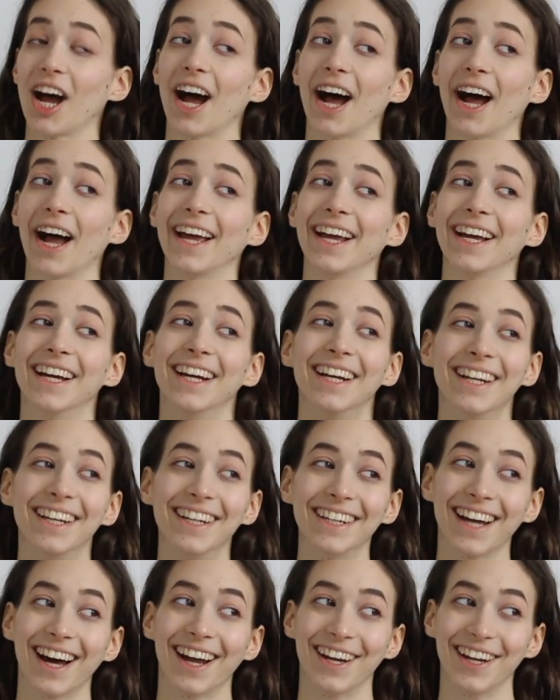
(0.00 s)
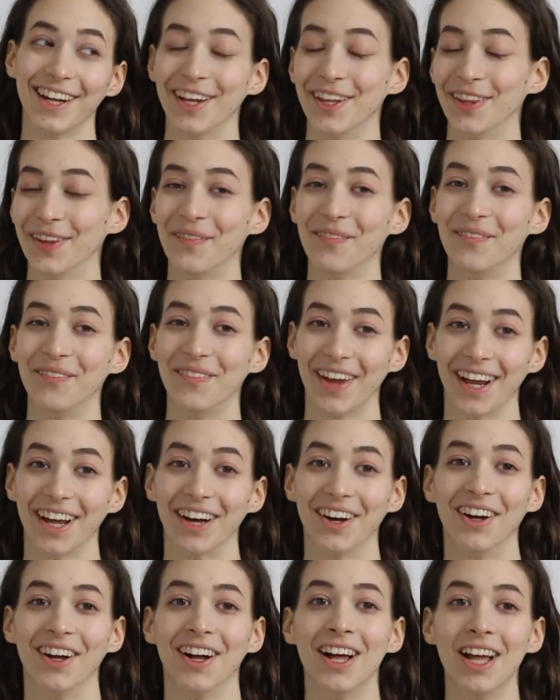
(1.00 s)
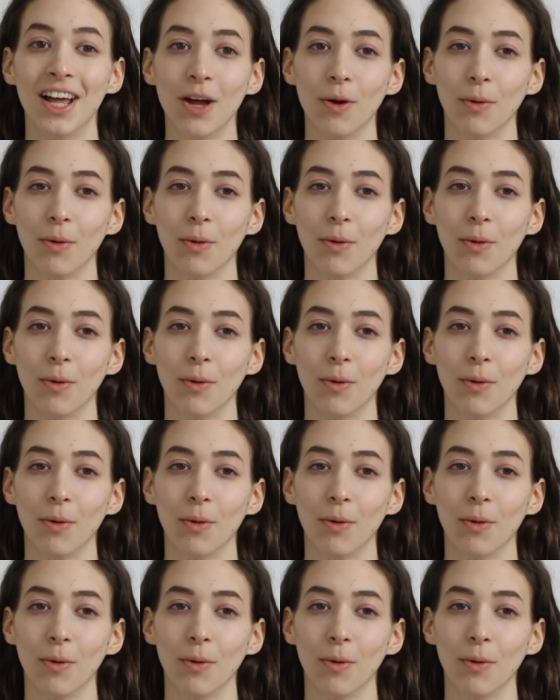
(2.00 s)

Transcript: I got it in the mail.